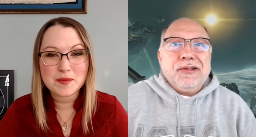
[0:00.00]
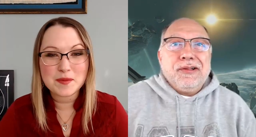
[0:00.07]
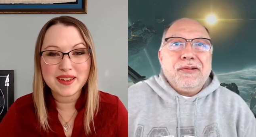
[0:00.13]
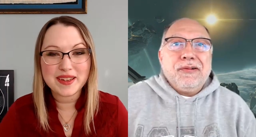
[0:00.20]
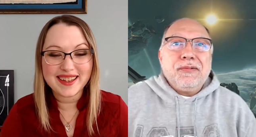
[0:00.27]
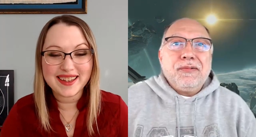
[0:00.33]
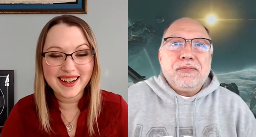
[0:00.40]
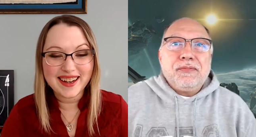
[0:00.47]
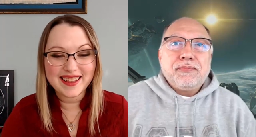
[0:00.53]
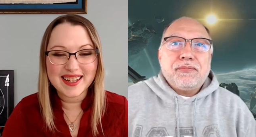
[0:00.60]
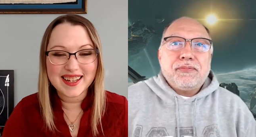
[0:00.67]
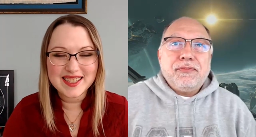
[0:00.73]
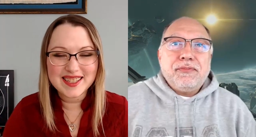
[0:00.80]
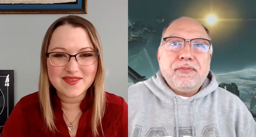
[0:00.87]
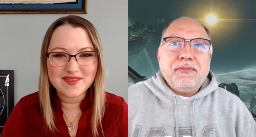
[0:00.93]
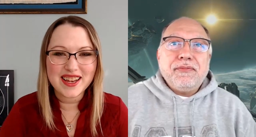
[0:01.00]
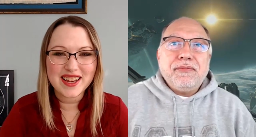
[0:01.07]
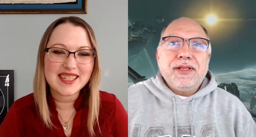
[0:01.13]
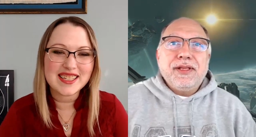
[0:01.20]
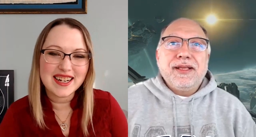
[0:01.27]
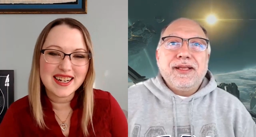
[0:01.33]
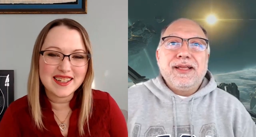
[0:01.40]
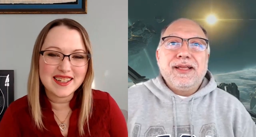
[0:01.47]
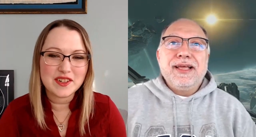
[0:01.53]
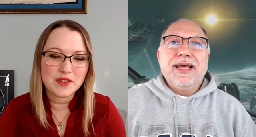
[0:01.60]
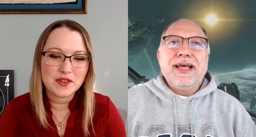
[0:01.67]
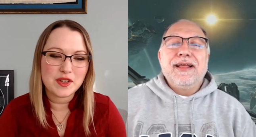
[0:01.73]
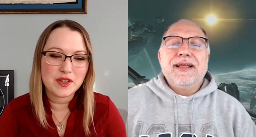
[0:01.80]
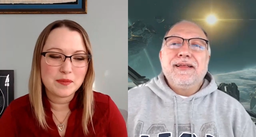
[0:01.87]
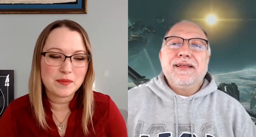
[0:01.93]
Speaker 1: from the beginning. That's amazing. I didn't know
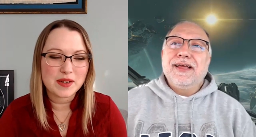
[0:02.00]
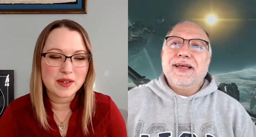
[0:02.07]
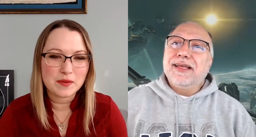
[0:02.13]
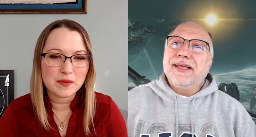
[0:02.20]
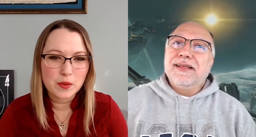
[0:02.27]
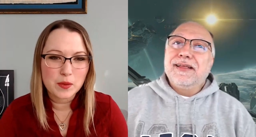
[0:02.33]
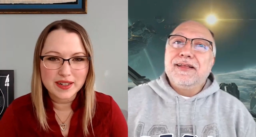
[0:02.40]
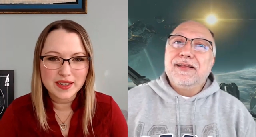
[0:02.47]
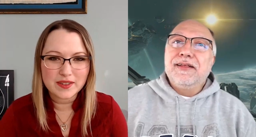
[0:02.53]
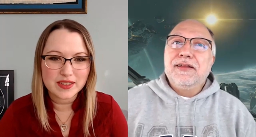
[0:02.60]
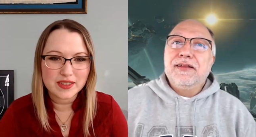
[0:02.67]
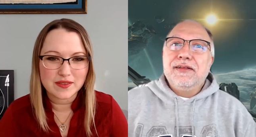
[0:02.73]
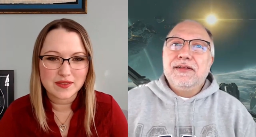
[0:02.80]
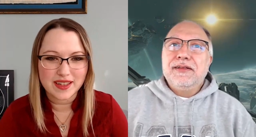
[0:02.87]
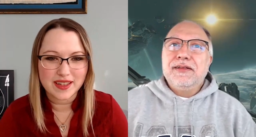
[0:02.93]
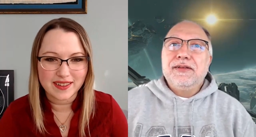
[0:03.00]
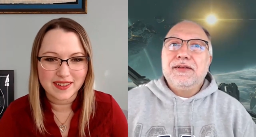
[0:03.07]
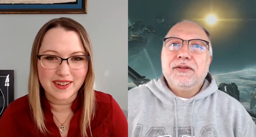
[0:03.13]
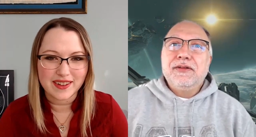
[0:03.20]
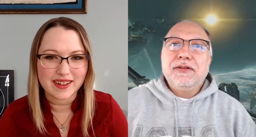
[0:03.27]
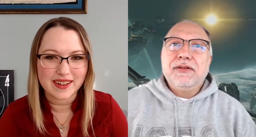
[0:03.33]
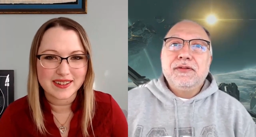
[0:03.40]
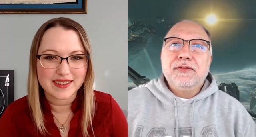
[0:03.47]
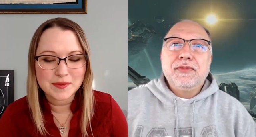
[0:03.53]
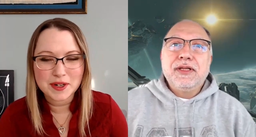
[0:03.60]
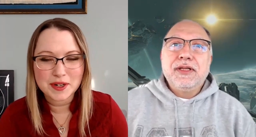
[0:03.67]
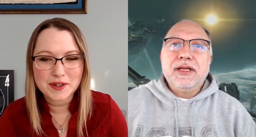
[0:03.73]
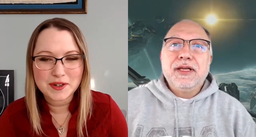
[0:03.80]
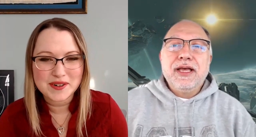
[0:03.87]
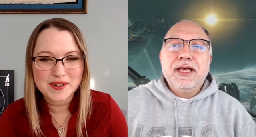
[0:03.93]
you had been working with them that long. That's
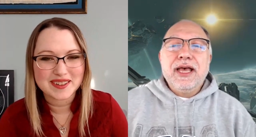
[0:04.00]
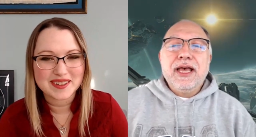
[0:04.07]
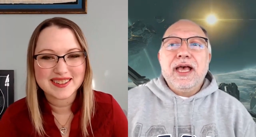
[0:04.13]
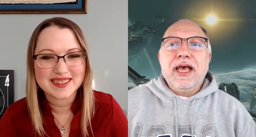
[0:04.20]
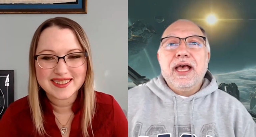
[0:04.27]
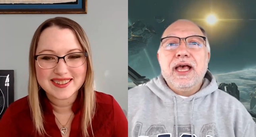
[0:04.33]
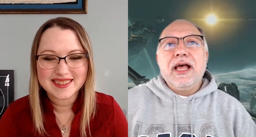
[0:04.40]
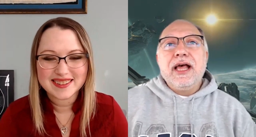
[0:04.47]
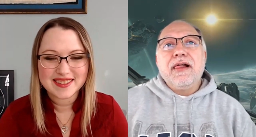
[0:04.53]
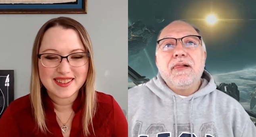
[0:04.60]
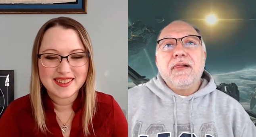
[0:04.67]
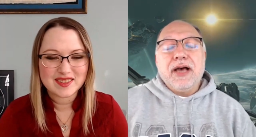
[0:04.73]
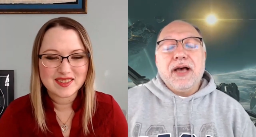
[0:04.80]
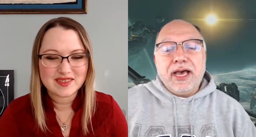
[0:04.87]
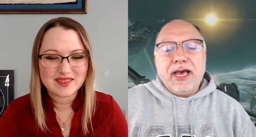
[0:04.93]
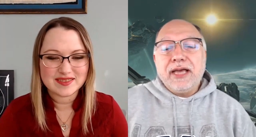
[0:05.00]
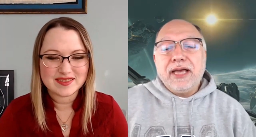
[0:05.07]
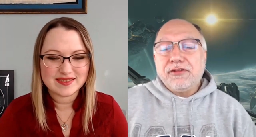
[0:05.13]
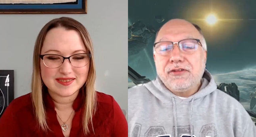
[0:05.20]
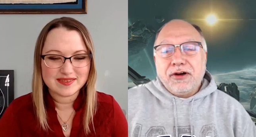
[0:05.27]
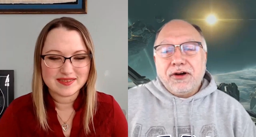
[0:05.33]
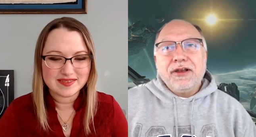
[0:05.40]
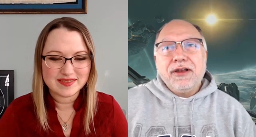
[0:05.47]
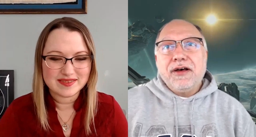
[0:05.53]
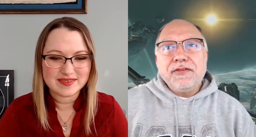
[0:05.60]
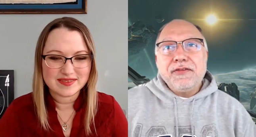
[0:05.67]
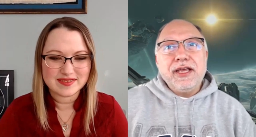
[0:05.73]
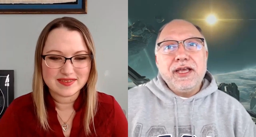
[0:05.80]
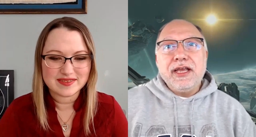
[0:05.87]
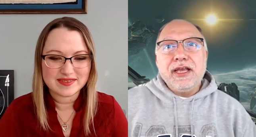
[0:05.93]
pretty cool.
Speaker 2: I had started off
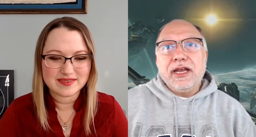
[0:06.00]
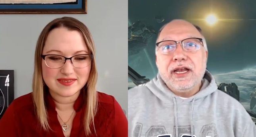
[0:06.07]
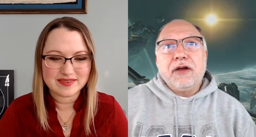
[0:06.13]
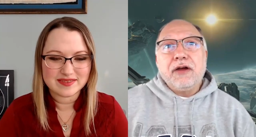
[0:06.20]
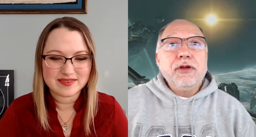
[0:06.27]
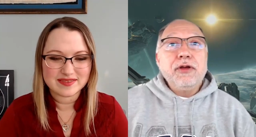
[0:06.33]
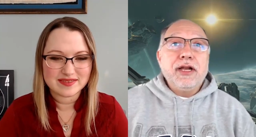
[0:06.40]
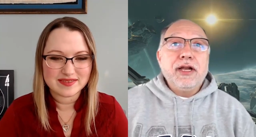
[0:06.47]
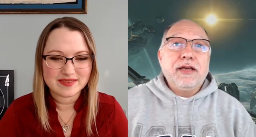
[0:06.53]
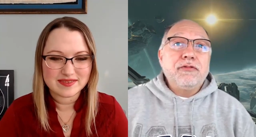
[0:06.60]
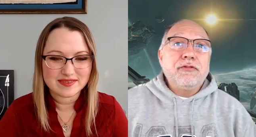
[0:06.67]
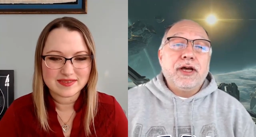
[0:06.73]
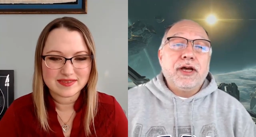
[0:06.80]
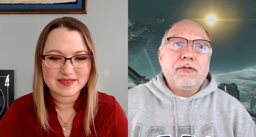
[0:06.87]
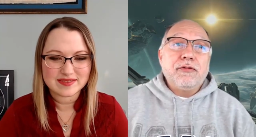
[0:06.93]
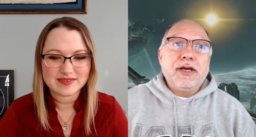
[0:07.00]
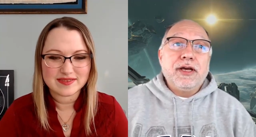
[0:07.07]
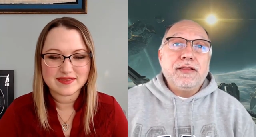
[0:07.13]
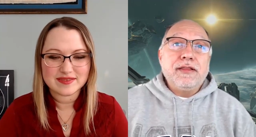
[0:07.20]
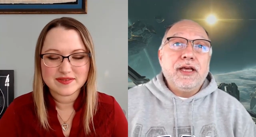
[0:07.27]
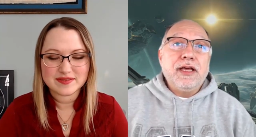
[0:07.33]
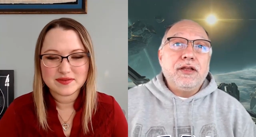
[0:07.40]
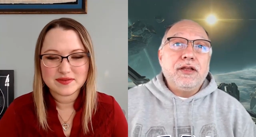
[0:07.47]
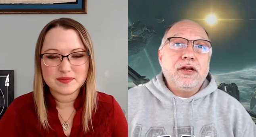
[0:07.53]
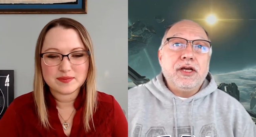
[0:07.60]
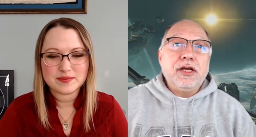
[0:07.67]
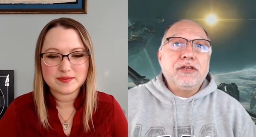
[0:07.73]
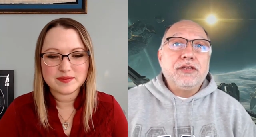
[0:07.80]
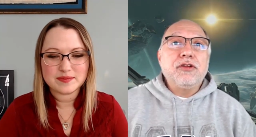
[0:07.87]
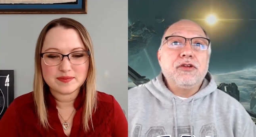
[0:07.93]
and I realized right then,
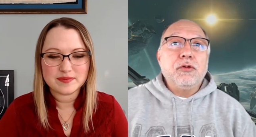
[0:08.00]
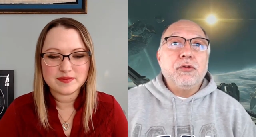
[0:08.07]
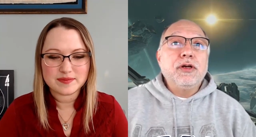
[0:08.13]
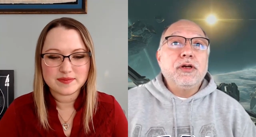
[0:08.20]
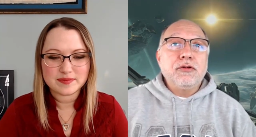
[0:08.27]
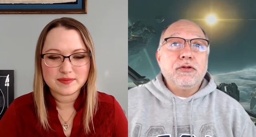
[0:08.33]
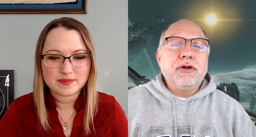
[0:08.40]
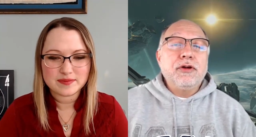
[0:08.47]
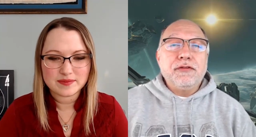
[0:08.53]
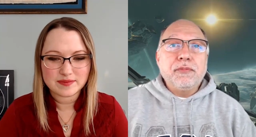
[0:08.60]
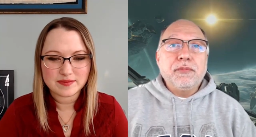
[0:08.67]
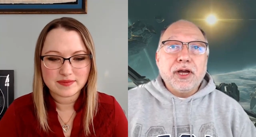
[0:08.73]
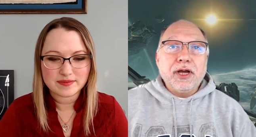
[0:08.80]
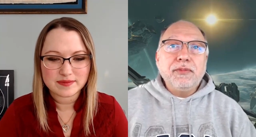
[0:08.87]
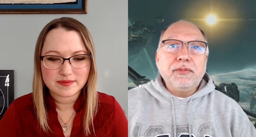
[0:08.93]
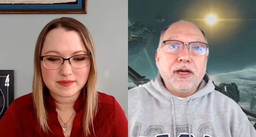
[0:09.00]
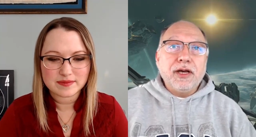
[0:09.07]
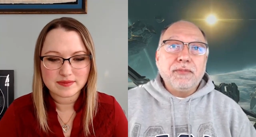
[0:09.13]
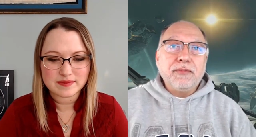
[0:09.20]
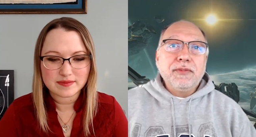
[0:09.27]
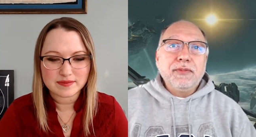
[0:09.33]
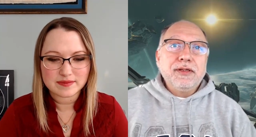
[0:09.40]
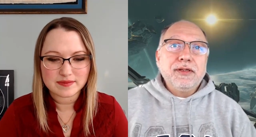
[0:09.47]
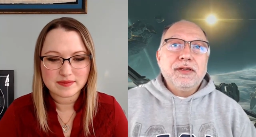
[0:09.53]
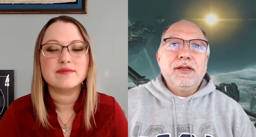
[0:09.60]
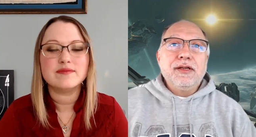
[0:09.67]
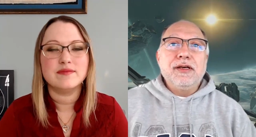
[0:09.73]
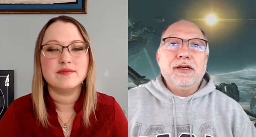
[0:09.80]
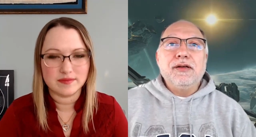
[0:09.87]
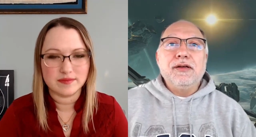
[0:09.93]
it wasn't ready for prime time.
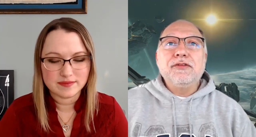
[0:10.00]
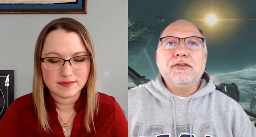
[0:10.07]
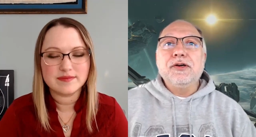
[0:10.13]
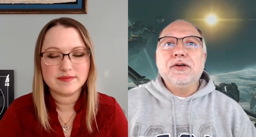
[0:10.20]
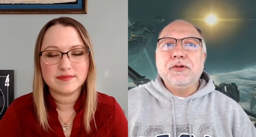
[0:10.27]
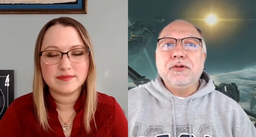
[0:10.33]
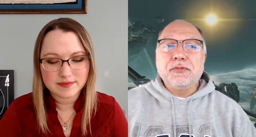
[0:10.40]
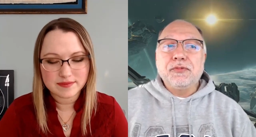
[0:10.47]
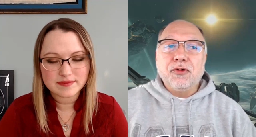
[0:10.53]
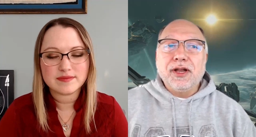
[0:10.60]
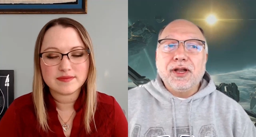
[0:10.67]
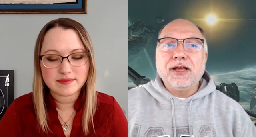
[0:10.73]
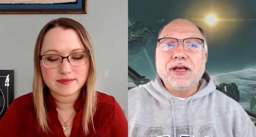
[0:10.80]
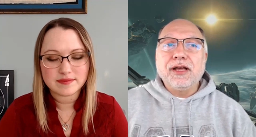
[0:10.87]
Mm-hmm. So it's more